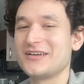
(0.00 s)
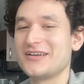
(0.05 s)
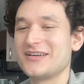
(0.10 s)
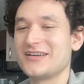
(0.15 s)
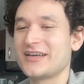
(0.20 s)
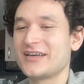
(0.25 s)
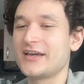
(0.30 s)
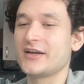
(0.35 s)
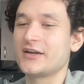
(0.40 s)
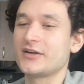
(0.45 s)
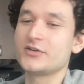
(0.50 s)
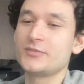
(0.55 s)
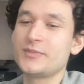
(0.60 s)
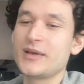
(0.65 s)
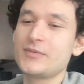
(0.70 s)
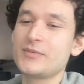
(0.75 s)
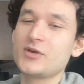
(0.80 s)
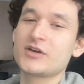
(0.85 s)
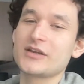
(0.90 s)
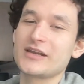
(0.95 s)
here,
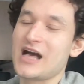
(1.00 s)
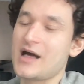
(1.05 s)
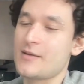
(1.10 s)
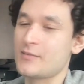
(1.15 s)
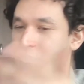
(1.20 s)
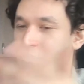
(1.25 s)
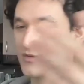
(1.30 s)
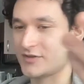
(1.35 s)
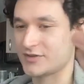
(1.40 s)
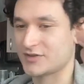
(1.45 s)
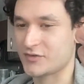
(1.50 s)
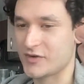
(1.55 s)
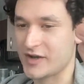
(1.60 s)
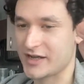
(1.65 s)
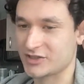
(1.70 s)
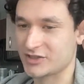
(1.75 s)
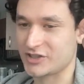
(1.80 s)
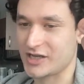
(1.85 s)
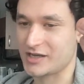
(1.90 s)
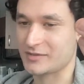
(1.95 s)
maybe you can help me with this,
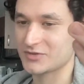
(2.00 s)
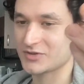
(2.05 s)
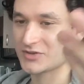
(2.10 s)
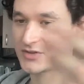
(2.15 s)
Frank James.